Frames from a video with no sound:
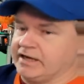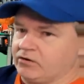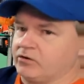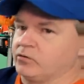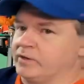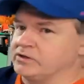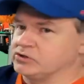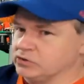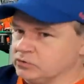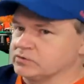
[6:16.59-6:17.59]
get all the way
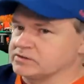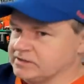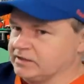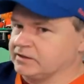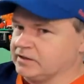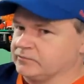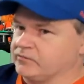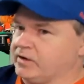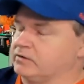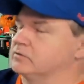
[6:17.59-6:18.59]
to the Stanley Cup
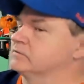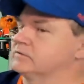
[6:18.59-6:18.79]
final.